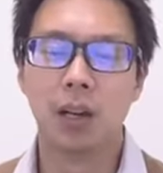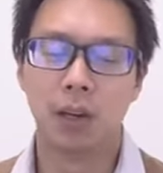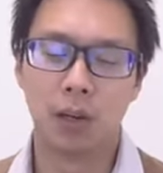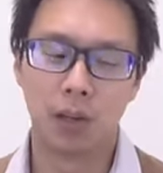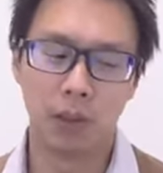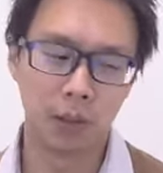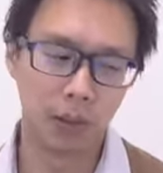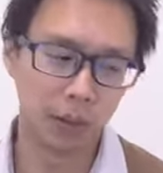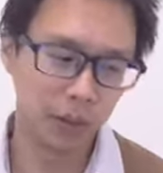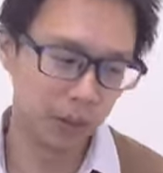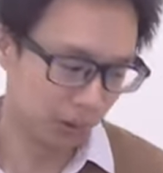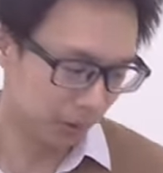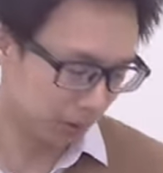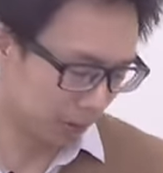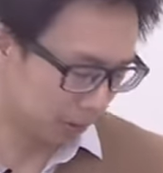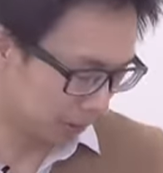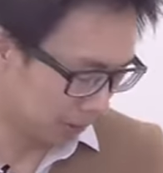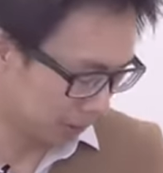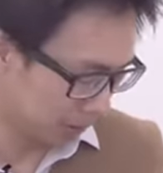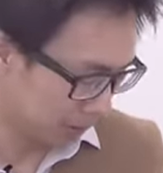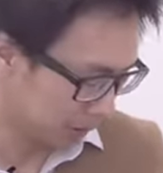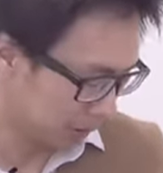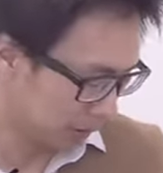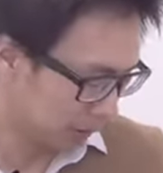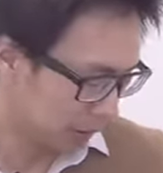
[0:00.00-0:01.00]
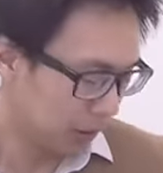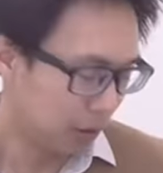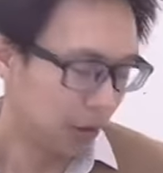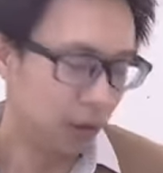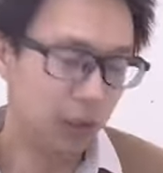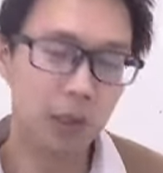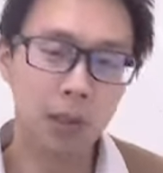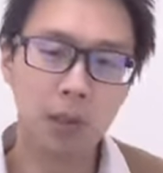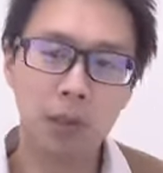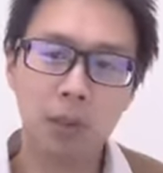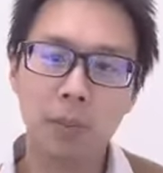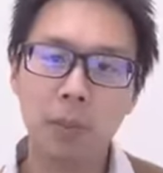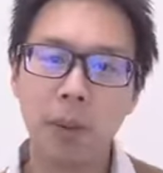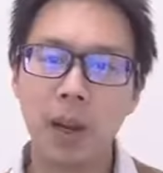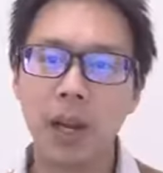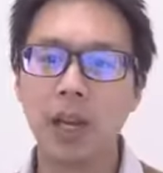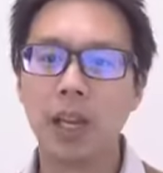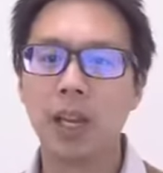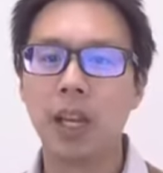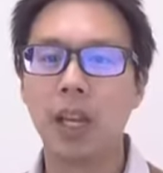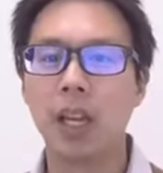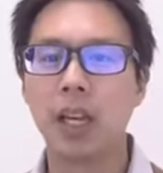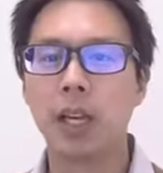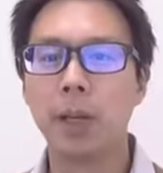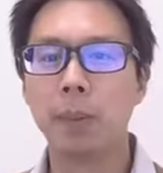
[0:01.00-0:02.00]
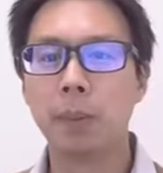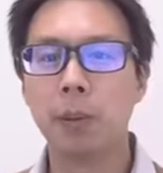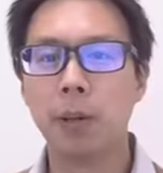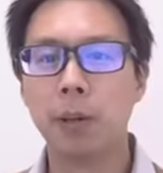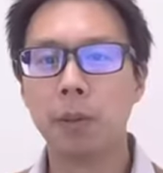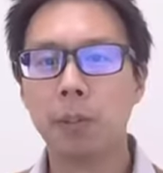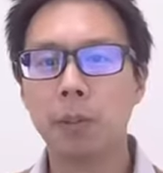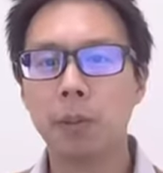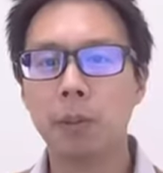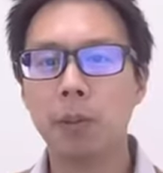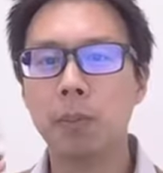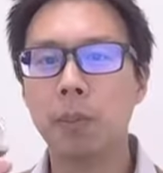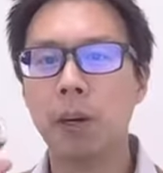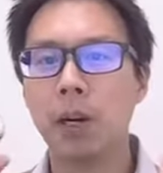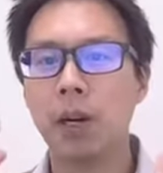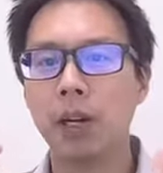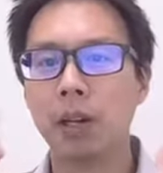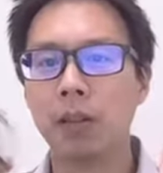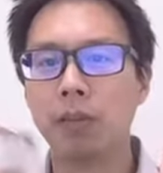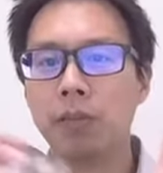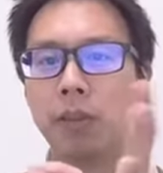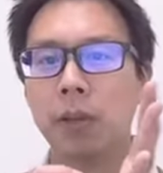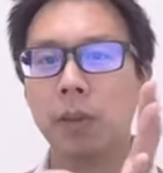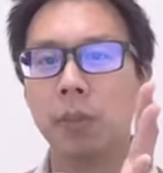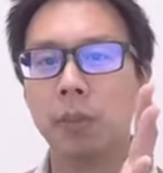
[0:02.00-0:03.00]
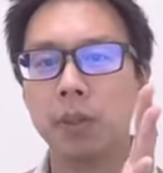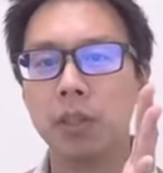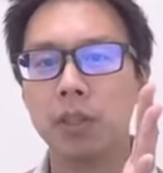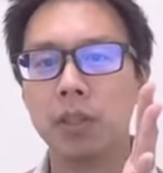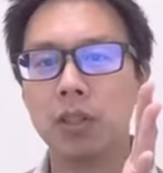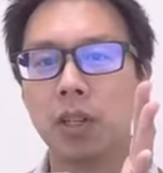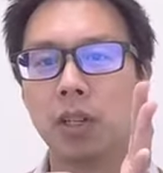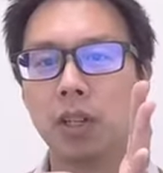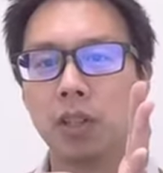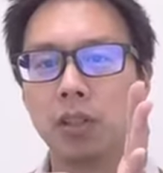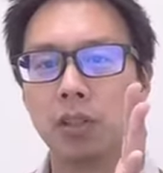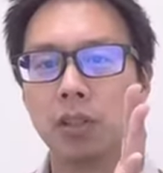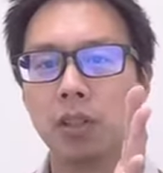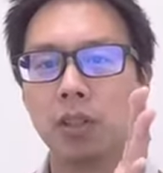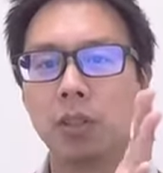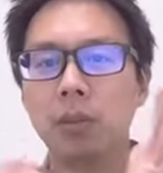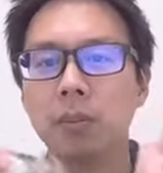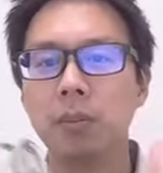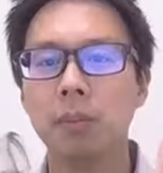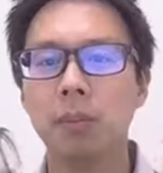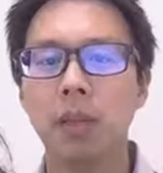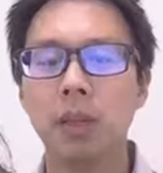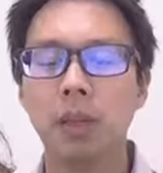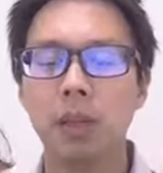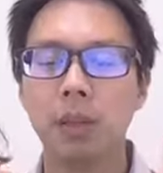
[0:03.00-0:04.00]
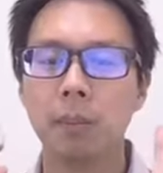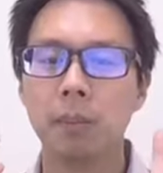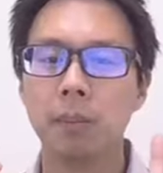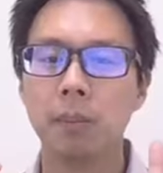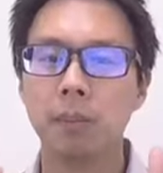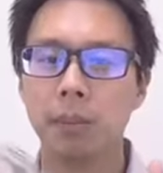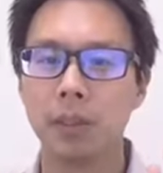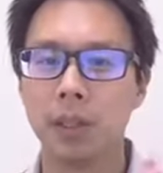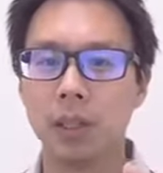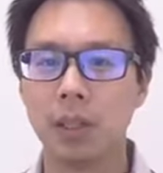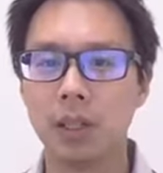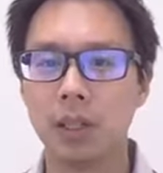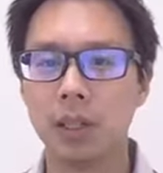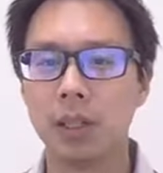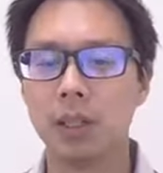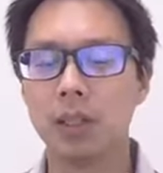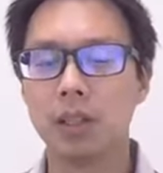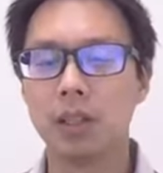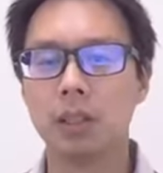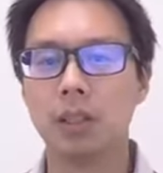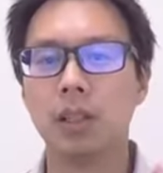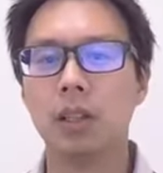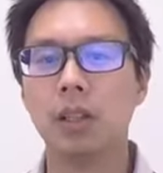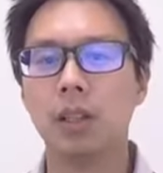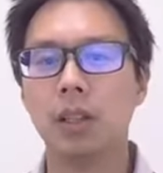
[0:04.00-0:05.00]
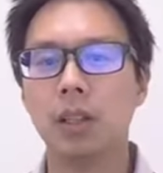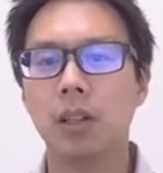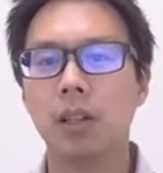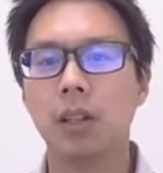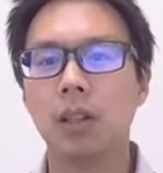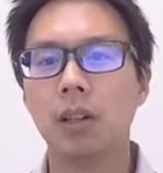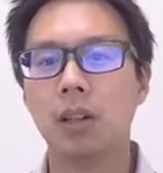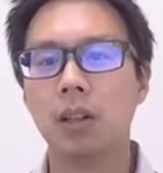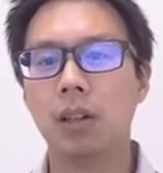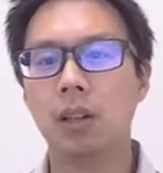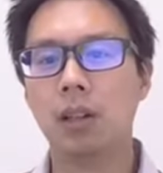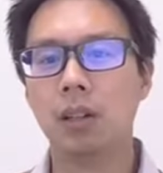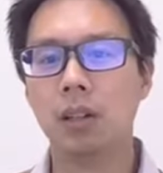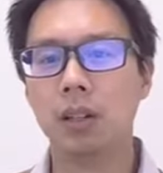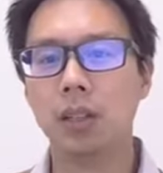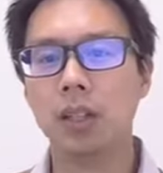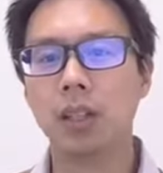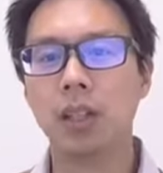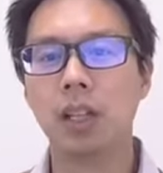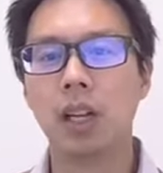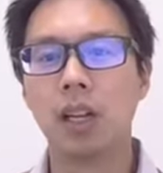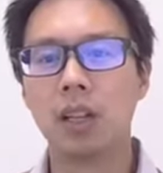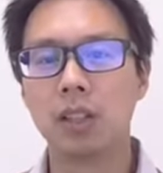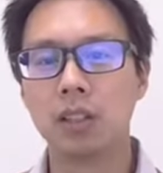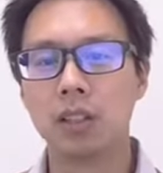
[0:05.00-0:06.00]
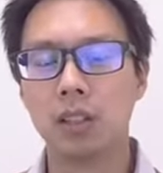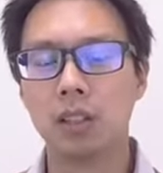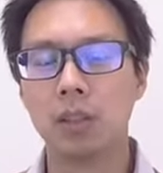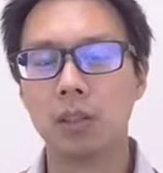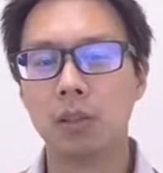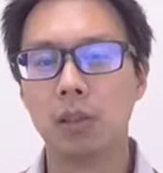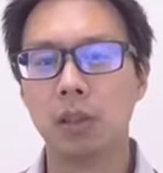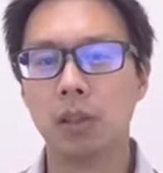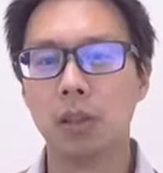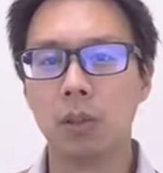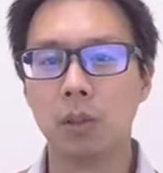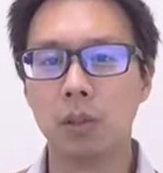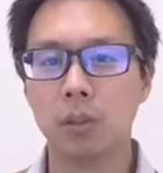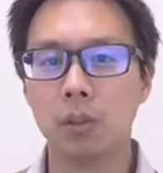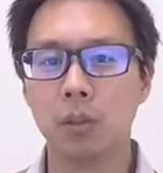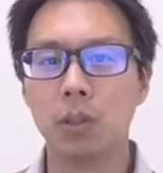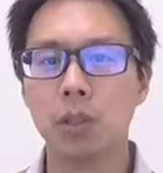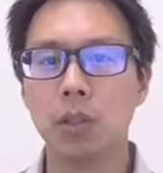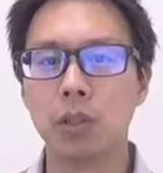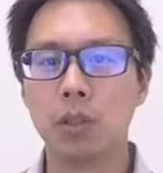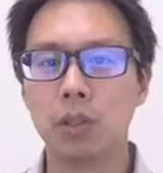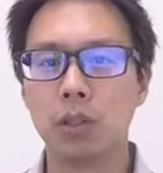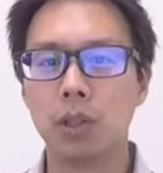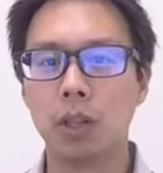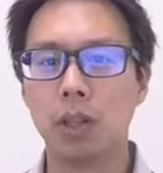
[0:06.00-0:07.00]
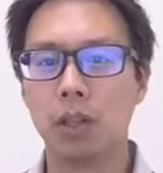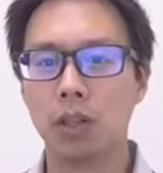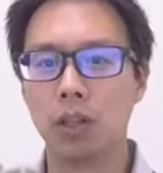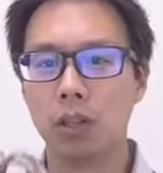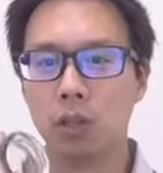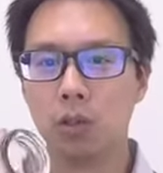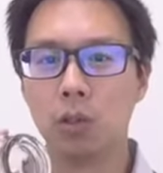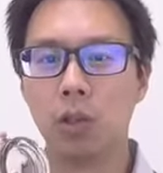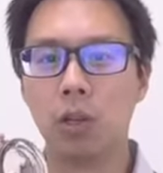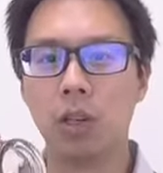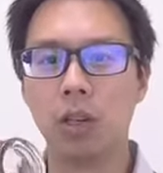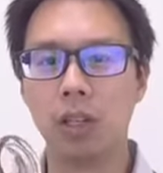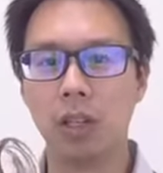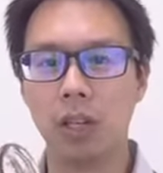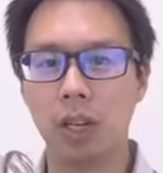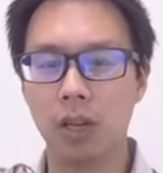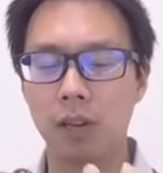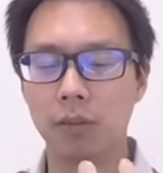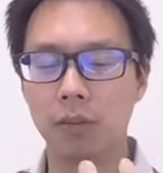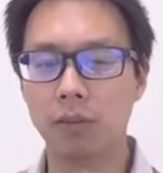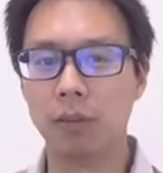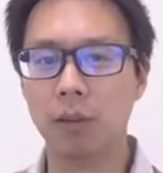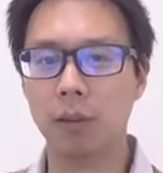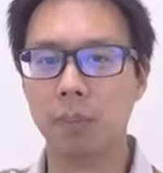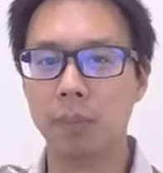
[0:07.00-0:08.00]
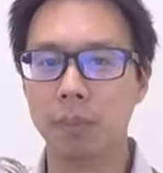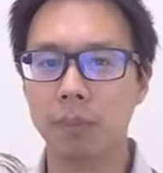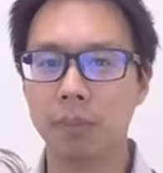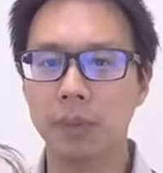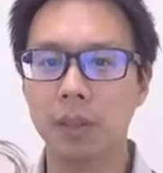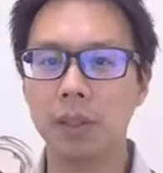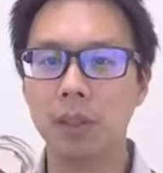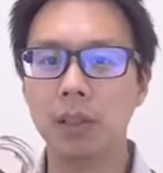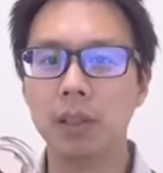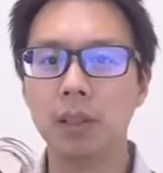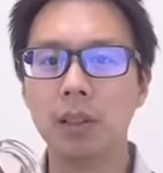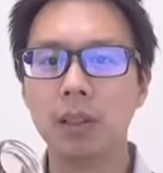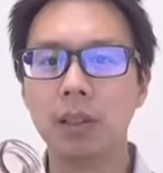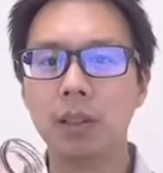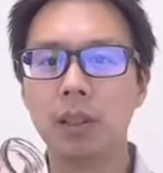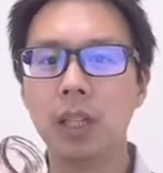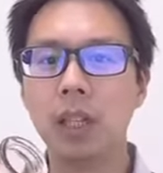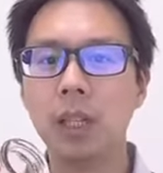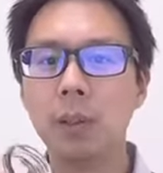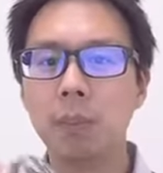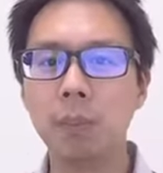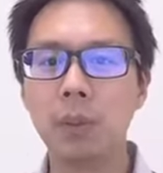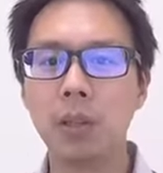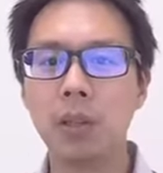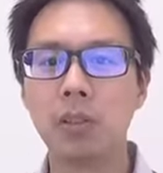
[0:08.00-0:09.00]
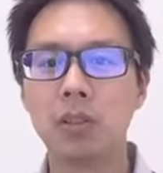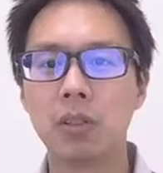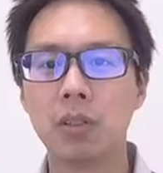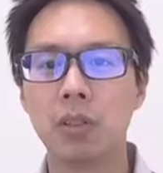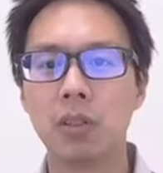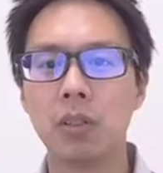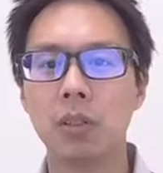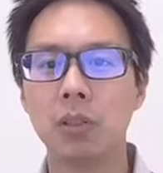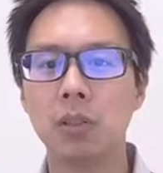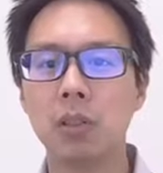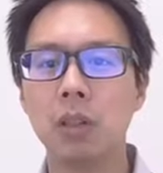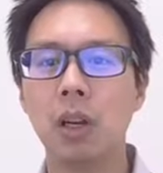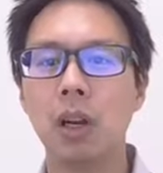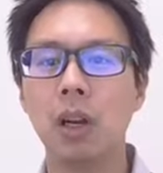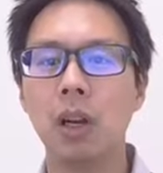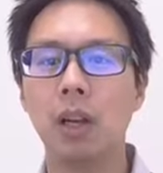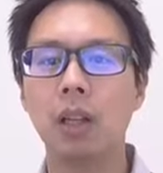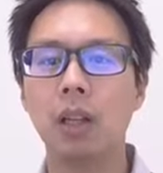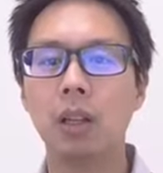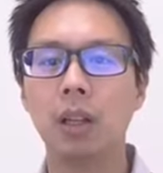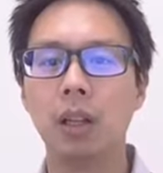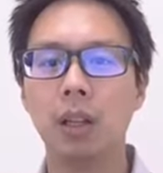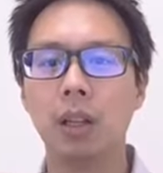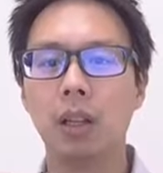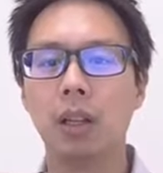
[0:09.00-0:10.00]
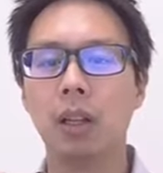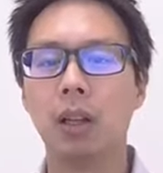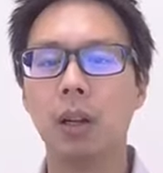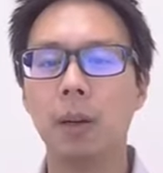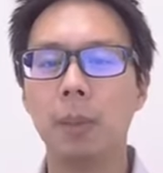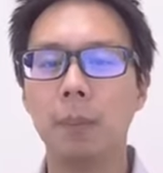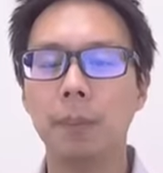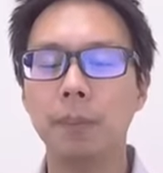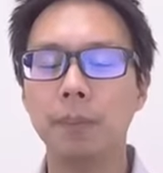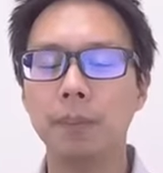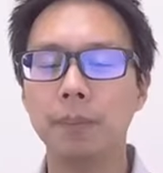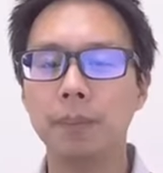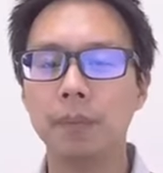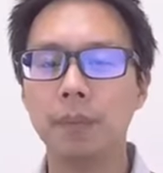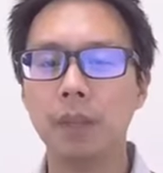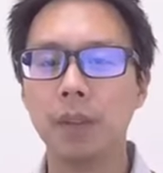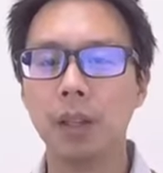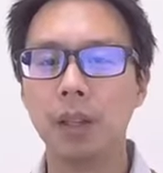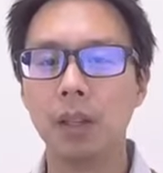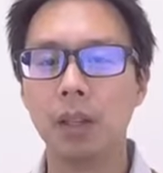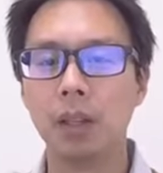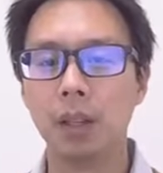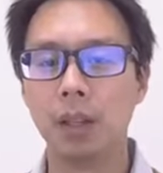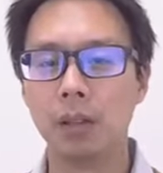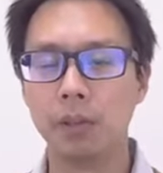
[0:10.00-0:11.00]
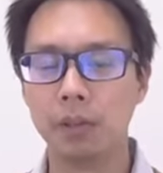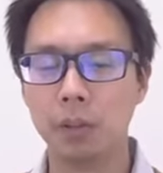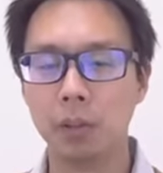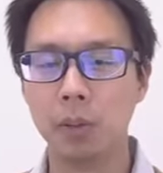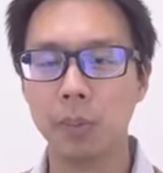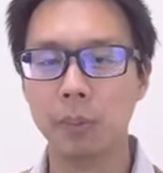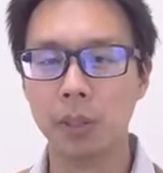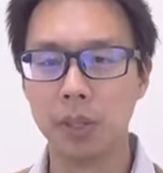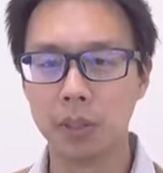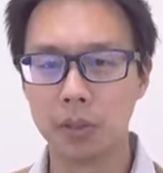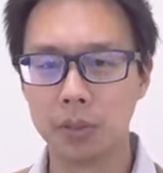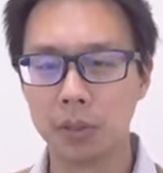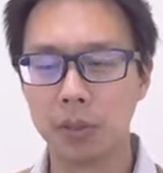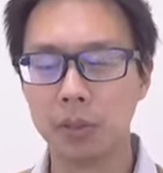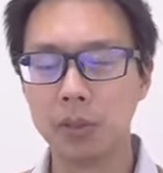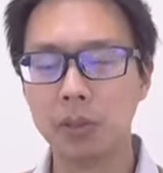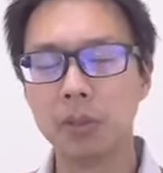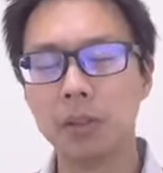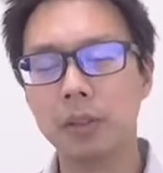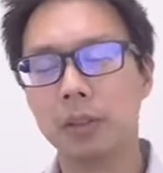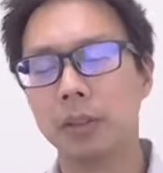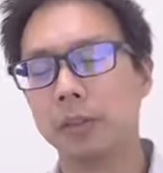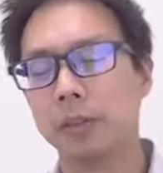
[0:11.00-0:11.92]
although you might get a purple mark from the suction because all the toxins are drawn out from the deep tissue of your muscle.